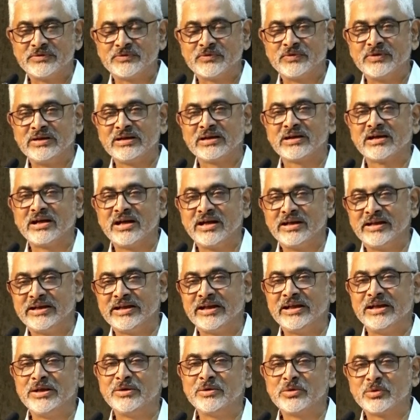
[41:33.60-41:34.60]
which will
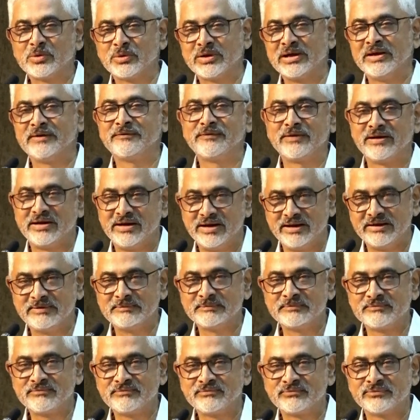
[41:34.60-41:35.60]
continue to get funding.
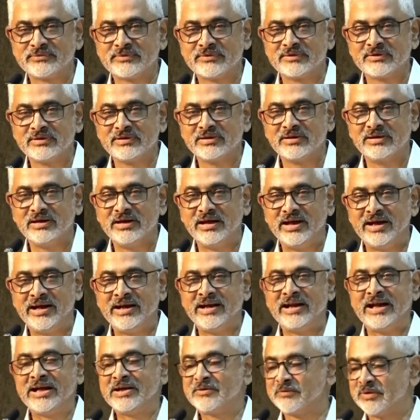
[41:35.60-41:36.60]

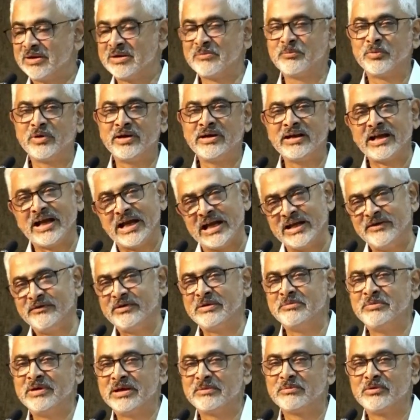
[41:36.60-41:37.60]
And at one point, I
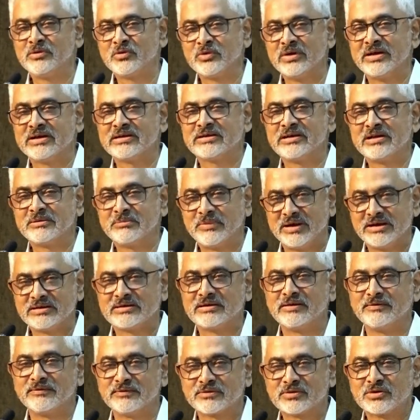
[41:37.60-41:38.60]
will be able to exit
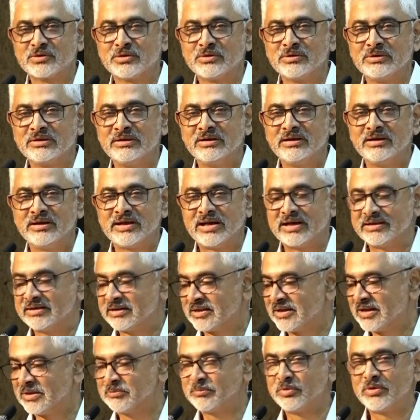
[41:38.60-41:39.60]
myself. So
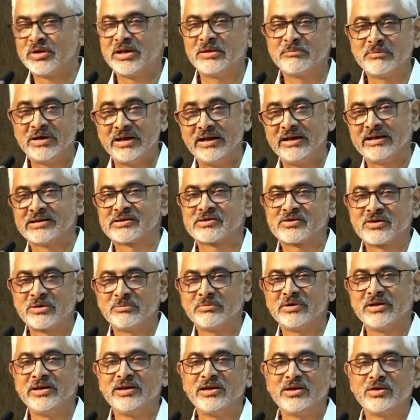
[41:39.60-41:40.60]
rather than putting my extra
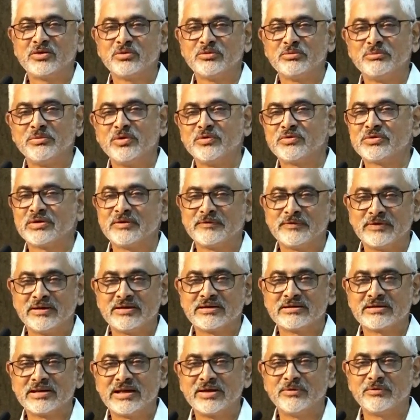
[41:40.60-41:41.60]
money into mutual
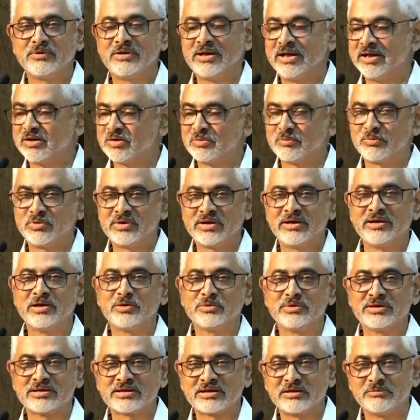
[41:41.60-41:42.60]
funds, I would like to put
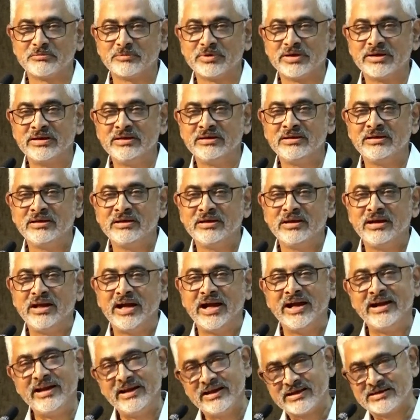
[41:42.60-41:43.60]
into this company
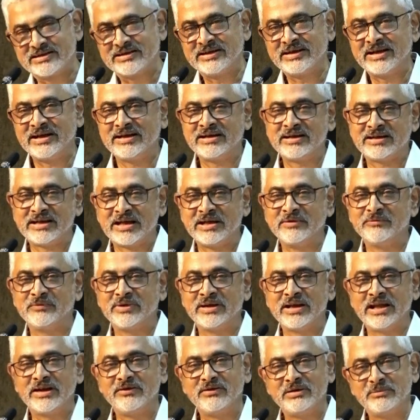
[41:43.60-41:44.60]
and exit at a time
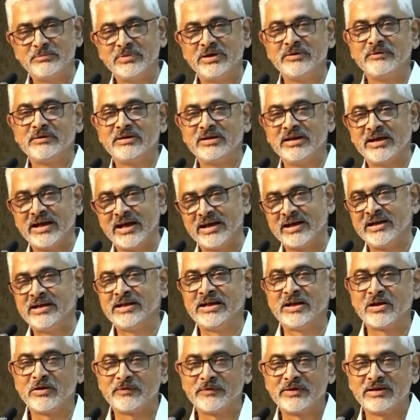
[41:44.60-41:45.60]
when I will be
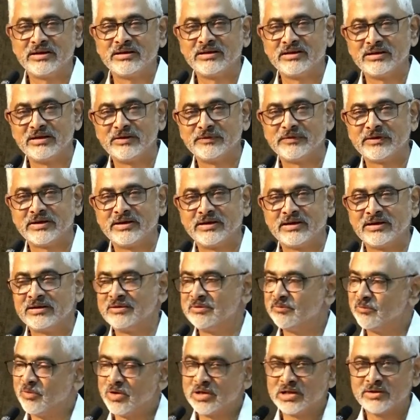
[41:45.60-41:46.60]
guaranteed of, an, of a
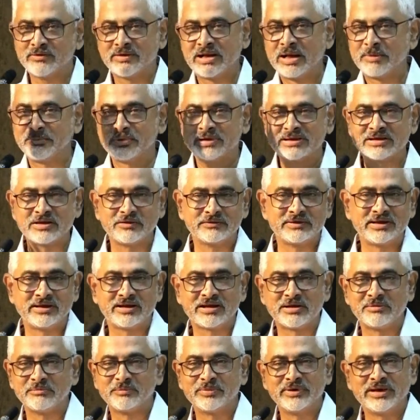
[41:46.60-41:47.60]
return. Whatever happens of
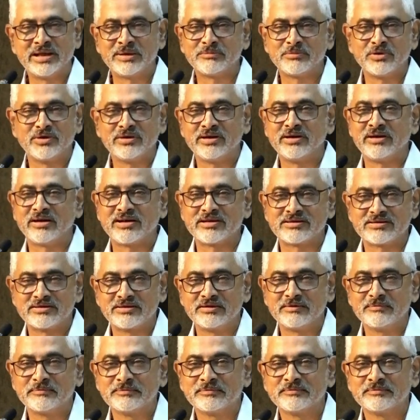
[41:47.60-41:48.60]
that company, I'm not interested.